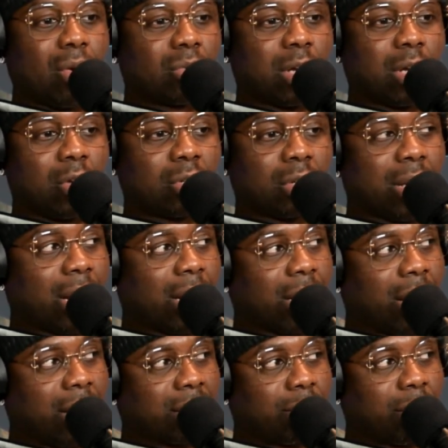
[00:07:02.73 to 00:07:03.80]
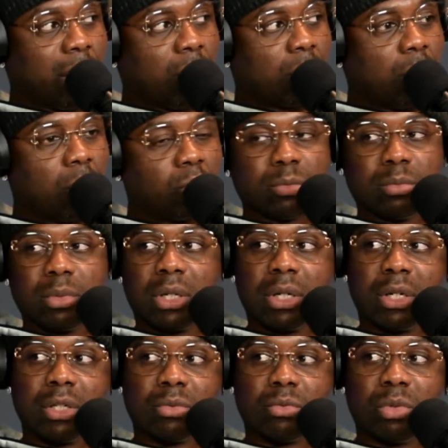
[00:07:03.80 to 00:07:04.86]
talk to a lot of guys about coaching
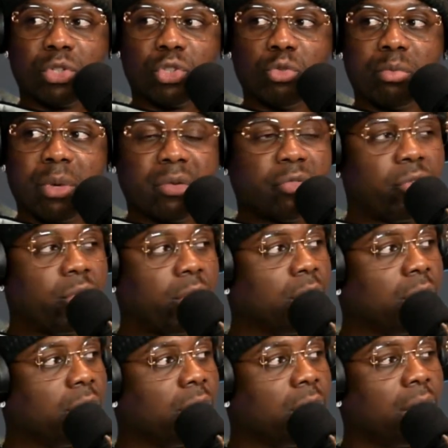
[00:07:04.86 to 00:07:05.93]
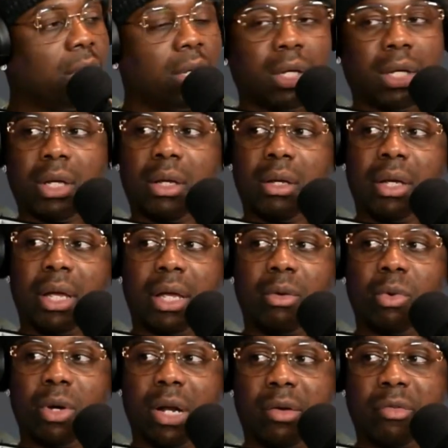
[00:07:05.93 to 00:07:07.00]
because what you may feel ain't
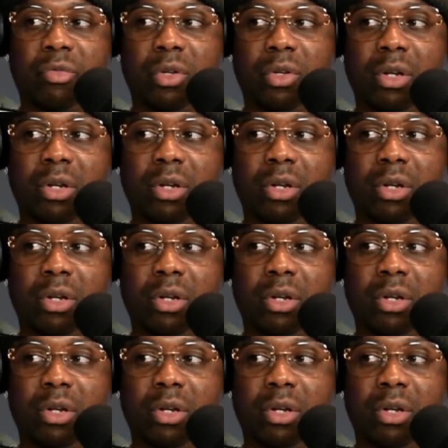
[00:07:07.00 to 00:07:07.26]
what I feel.